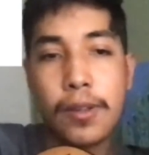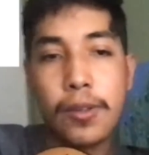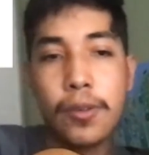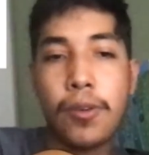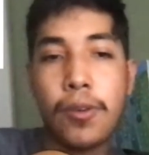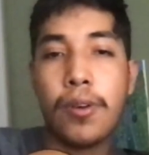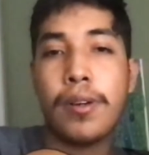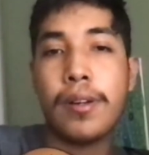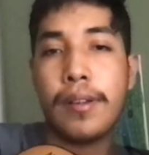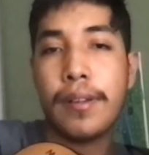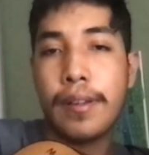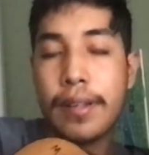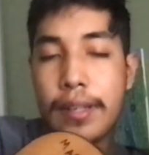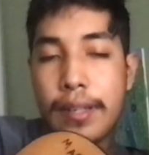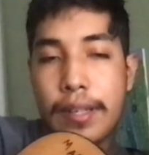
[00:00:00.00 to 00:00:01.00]
chord
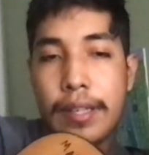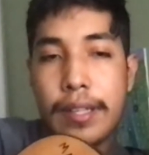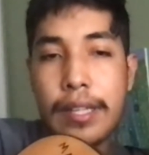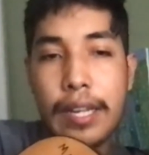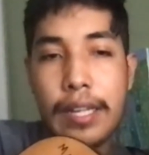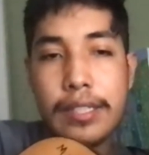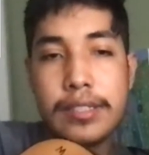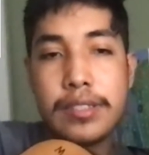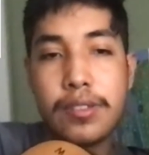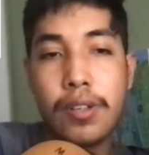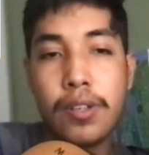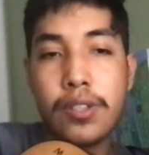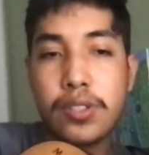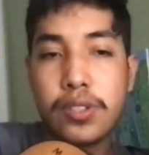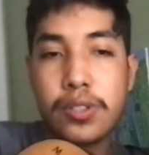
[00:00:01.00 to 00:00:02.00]
that's
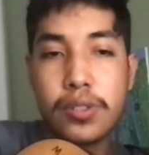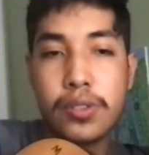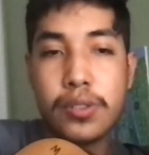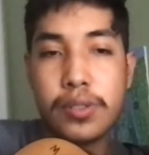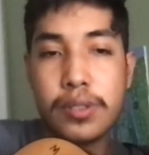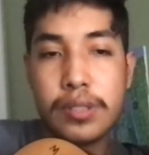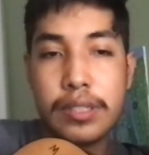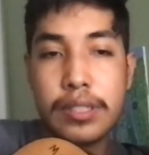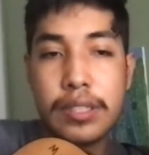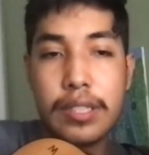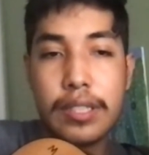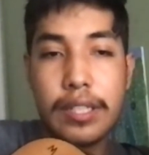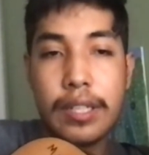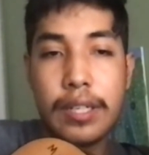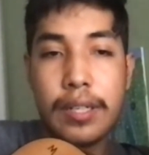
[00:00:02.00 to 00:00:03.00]
also
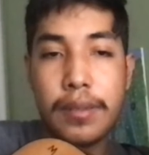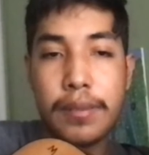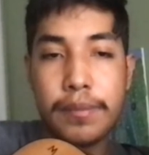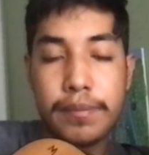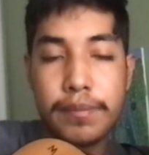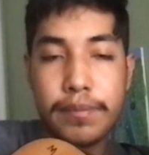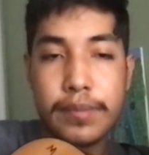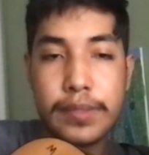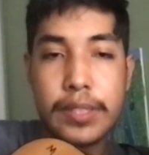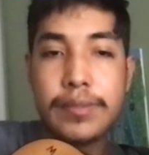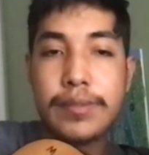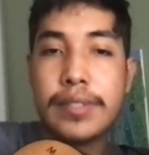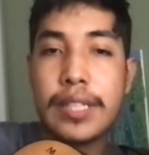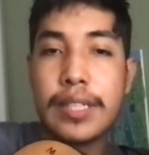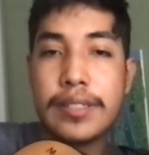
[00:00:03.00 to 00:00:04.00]

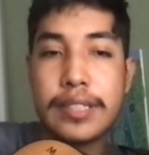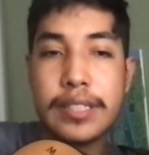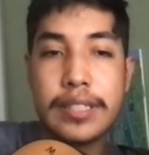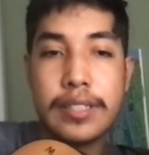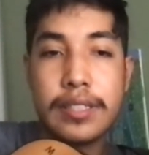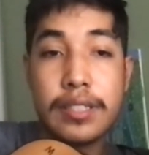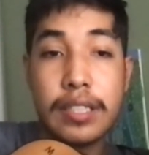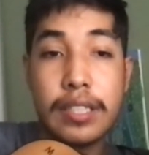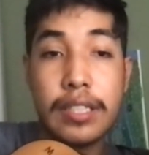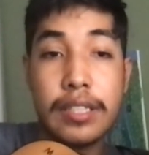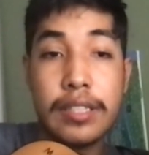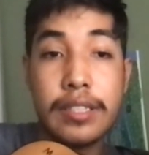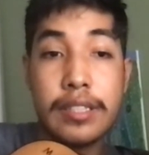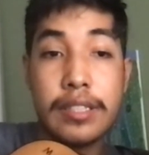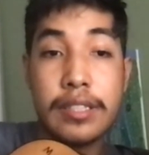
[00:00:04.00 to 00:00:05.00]
sometimes in
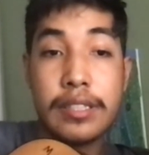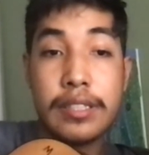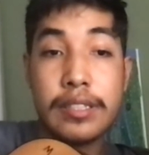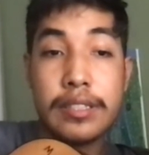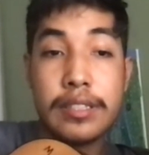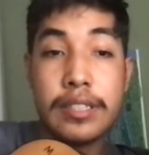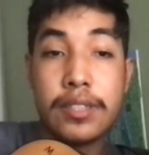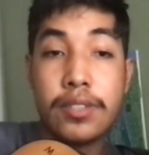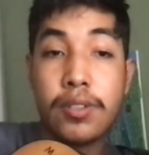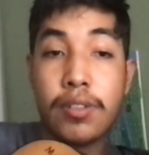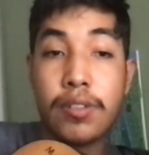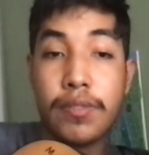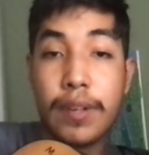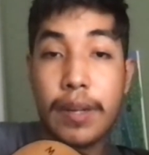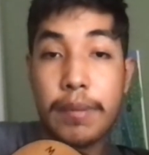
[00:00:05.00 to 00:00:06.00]
the D
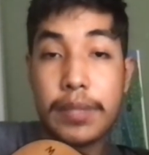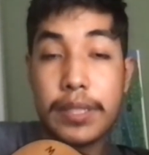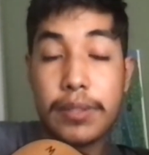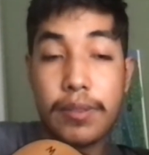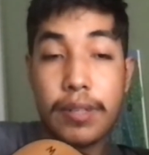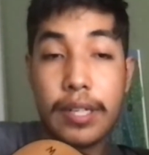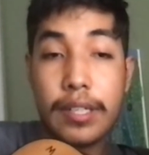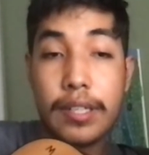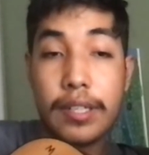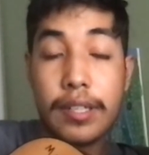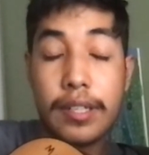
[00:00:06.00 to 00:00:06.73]
chord family, right?